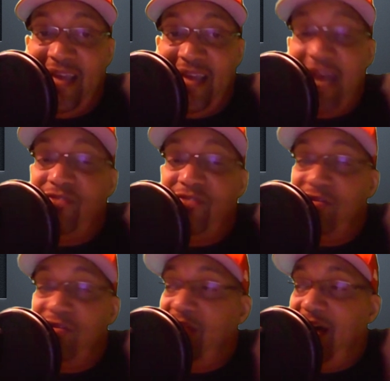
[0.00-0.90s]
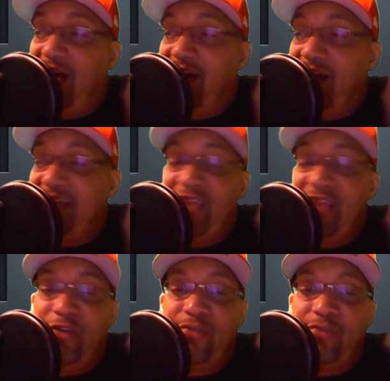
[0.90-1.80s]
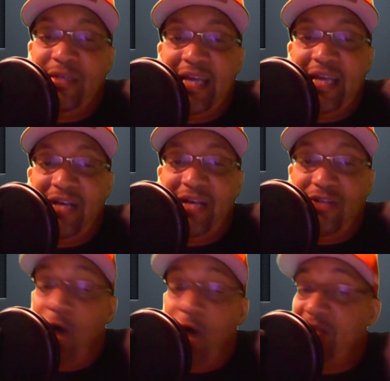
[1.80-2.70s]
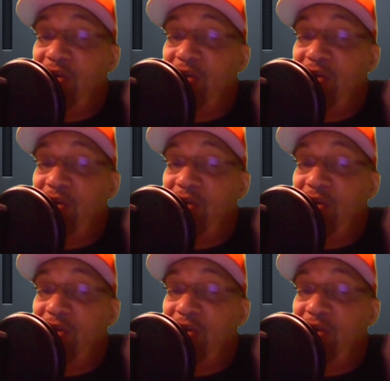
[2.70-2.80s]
After uh, Kyrie Irving went down, oh, this is